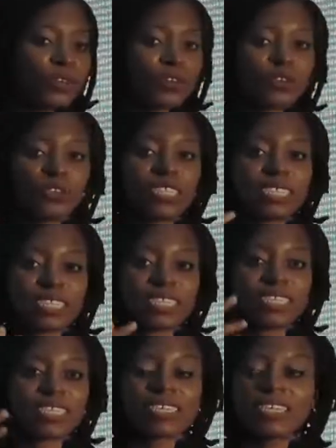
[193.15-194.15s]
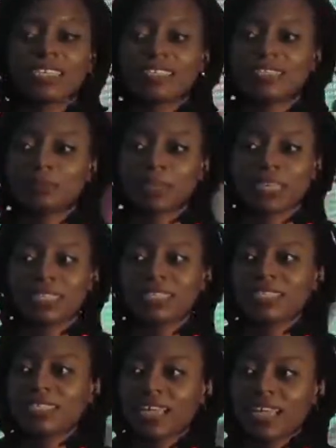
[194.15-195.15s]
Concrete is cement,
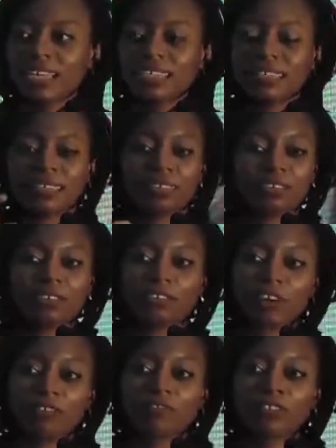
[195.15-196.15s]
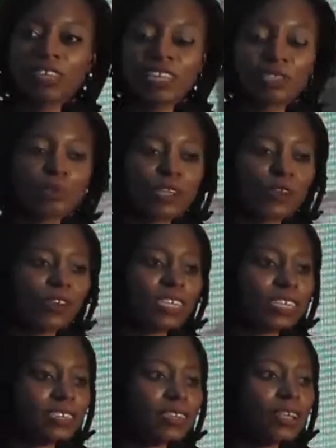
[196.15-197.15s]
sand, gravel as we call
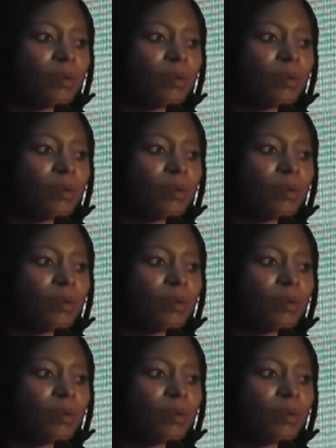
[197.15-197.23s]
it,